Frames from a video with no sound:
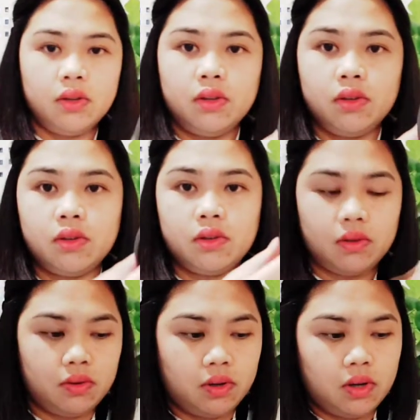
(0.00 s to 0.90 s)

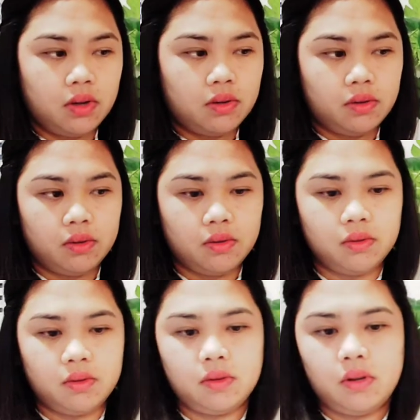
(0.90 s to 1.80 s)
so how,
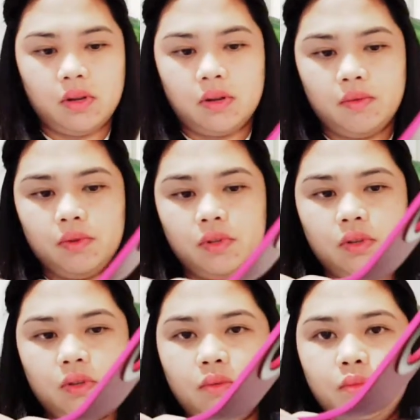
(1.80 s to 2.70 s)
how would
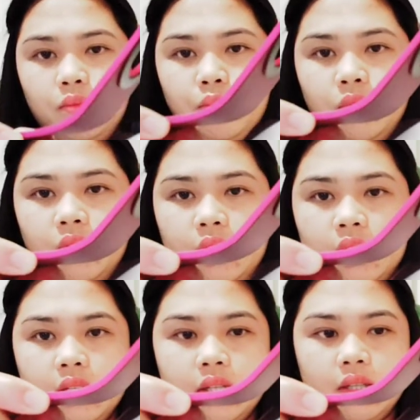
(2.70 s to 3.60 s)
you put
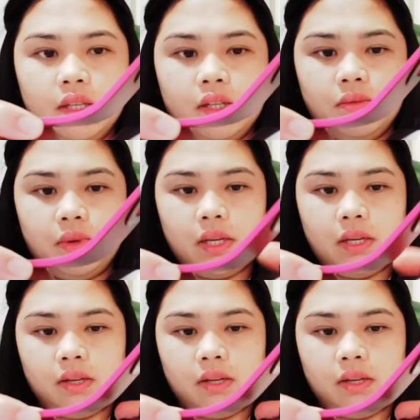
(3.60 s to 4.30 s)
is this way